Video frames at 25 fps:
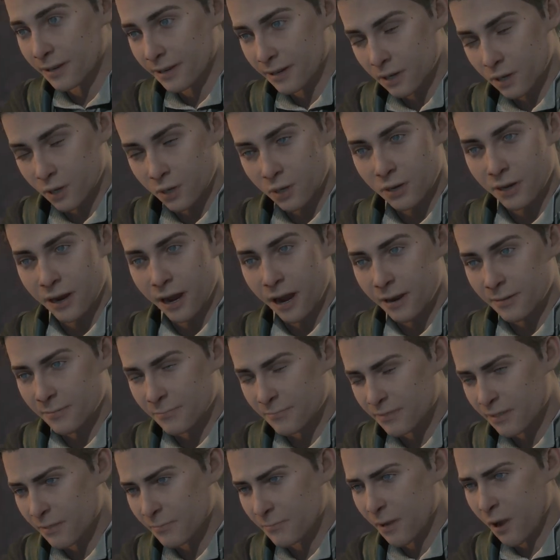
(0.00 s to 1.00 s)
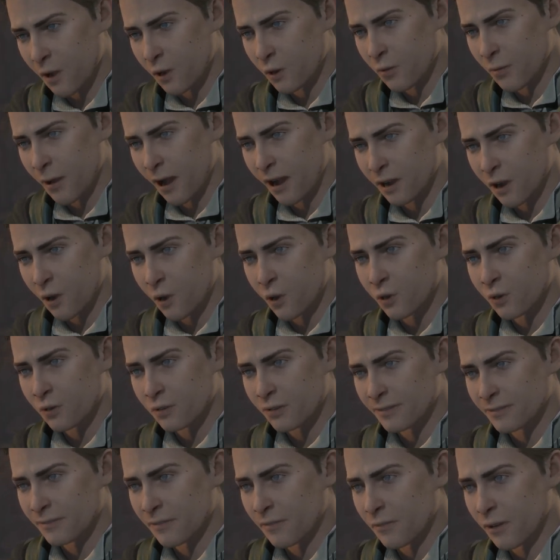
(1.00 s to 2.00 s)
need you to tell me about my
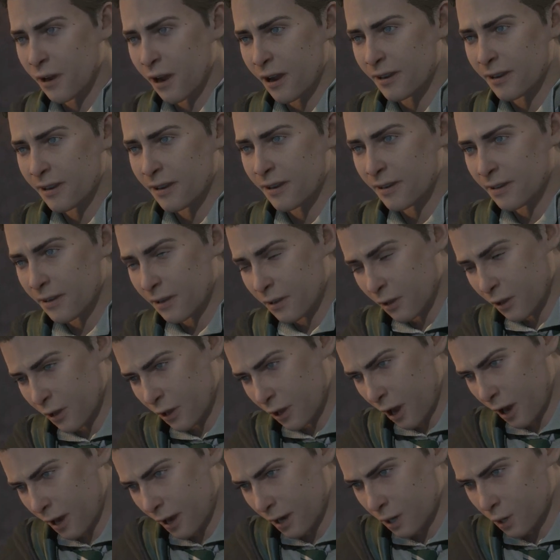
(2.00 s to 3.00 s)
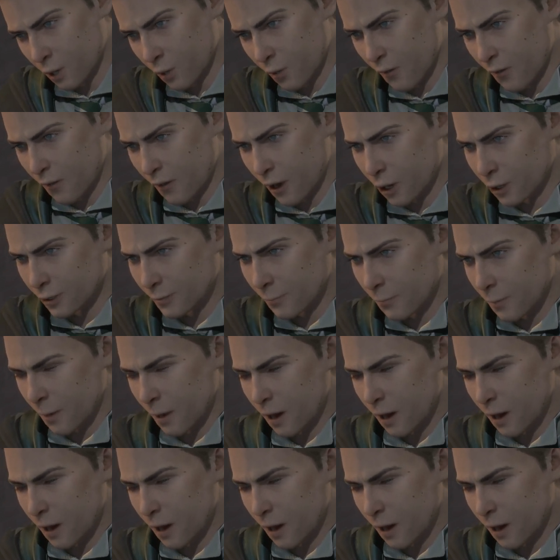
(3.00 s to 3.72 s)
oldest friend. Thank you very